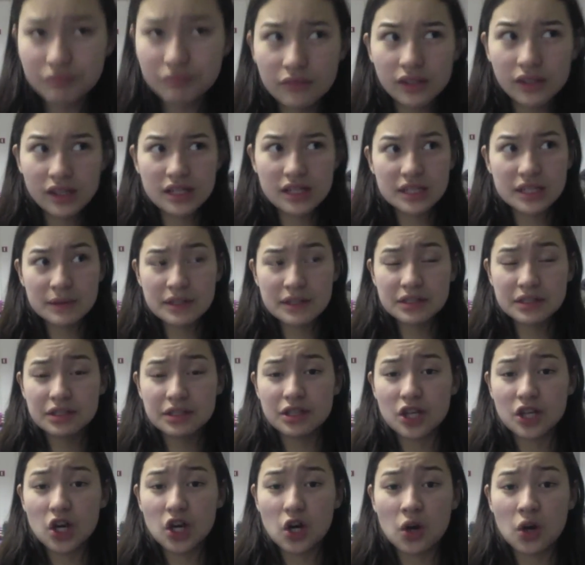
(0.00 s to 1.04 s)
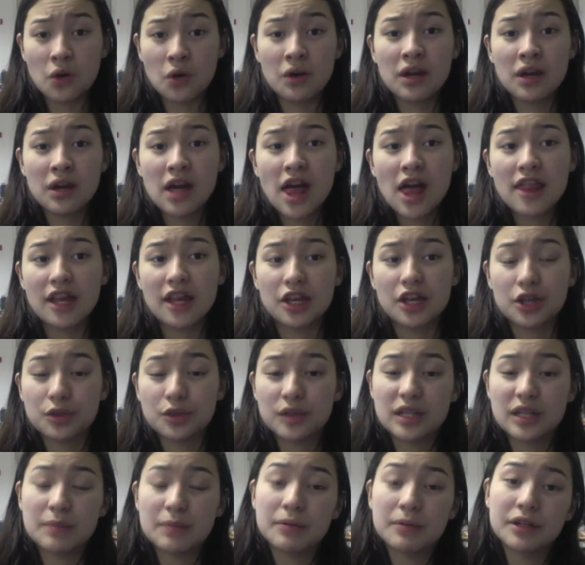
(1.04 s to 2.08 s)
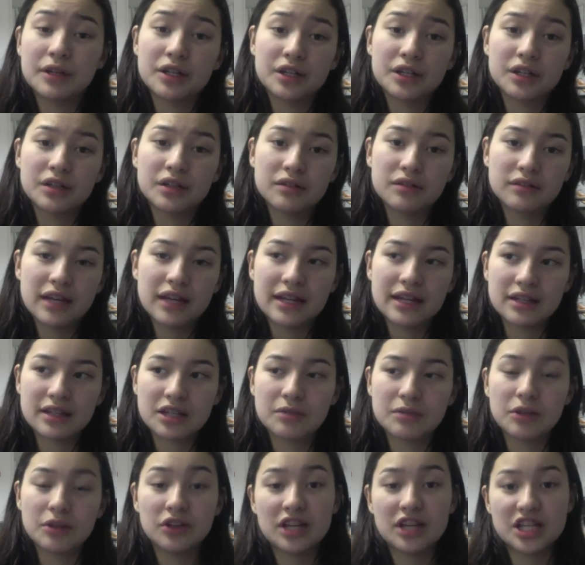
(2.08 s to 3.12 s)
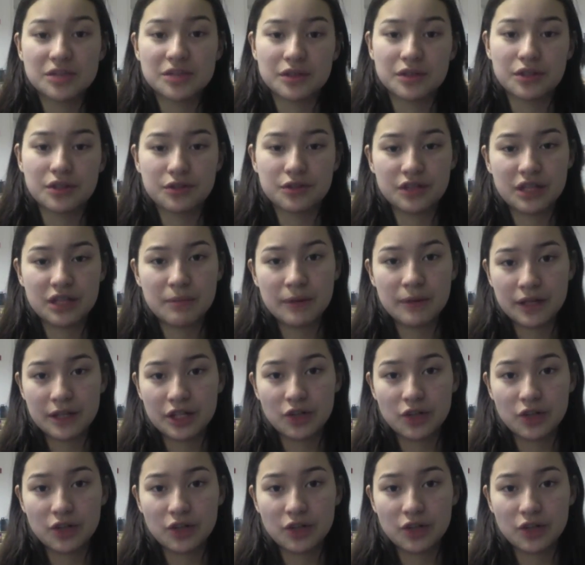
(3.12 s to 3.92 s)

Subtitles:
is basically the code that your 3D printer, that communicates with your 3D